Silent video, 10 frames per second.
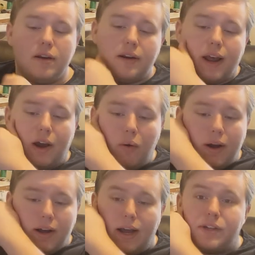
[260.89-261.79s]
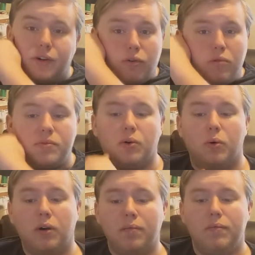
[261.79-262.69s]
Now, as a group
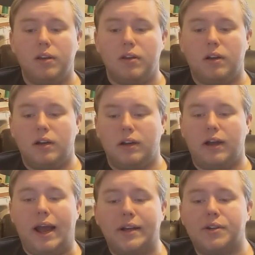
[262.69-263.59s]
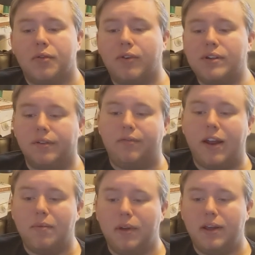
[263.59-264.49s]
tour, ask your friends and
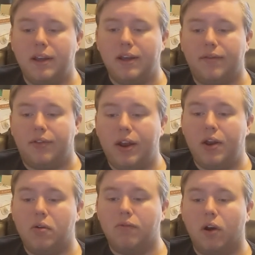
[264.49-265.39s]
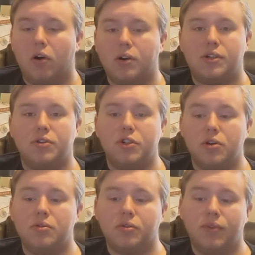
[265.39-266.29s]
family if they know of the artist you
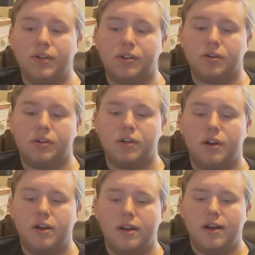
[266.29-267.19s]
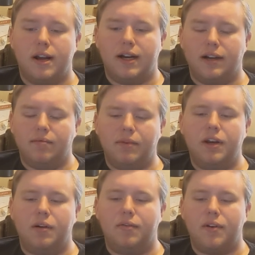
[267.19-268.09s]
chose to research. You
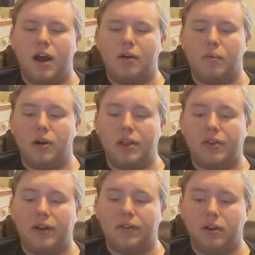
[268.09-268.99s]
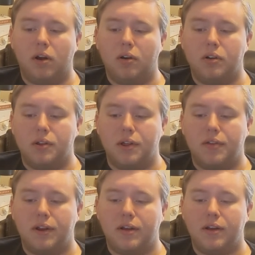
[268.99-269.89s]
know, if not, what do they think of the art? Do they
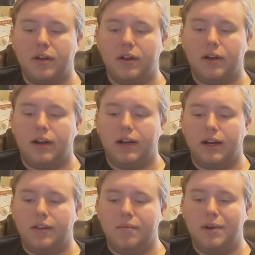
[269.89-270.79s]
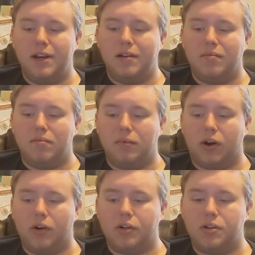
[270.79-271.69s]
think the medium the
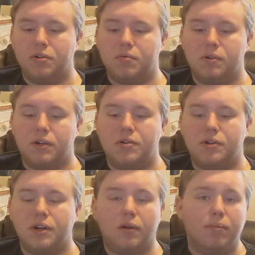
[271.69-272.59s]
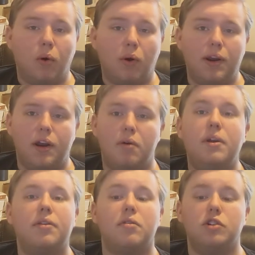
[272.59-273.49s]
artist used was interesting or boring? You know,
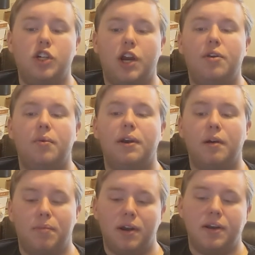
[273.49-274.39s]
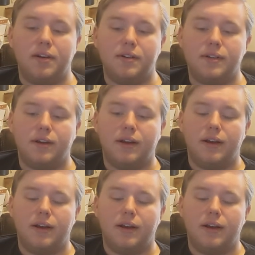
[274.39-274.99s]
get their genuine opinions.